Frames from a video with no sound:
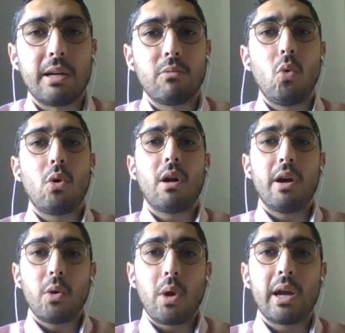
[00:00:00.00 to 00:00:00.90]
who are
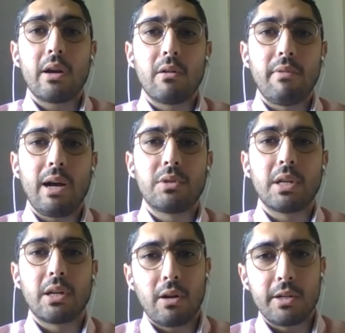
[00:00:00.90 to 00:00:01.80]
unaware of how
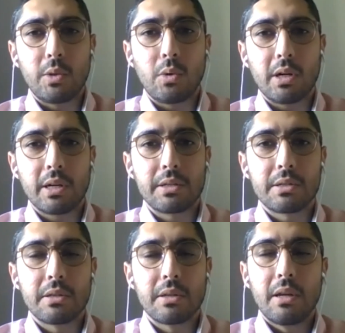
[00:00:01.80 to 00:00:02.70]
technology works,